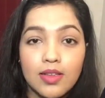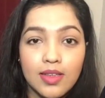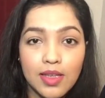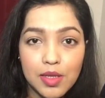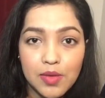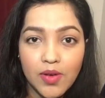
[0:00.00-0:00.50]

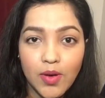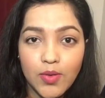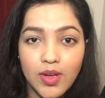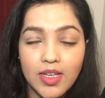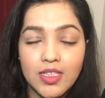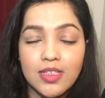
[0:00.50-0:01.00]
This
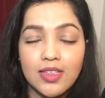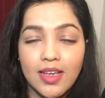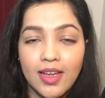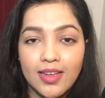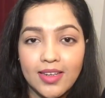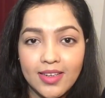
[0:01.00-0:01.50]
foundation
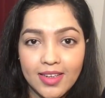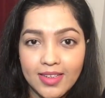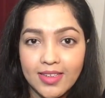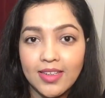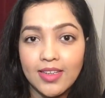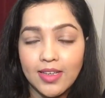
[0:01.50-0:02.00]
indeed
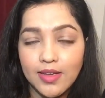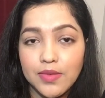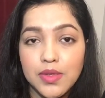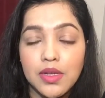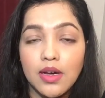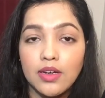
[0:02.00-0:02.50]

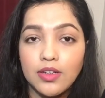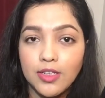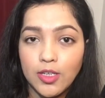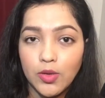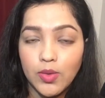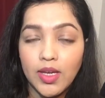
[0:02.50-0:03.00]
gives a
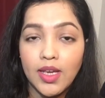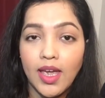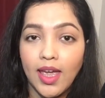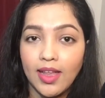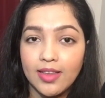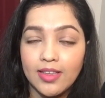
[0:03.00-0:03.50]
dewy,
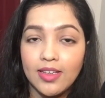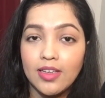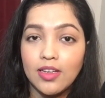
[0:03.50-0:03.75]
healthy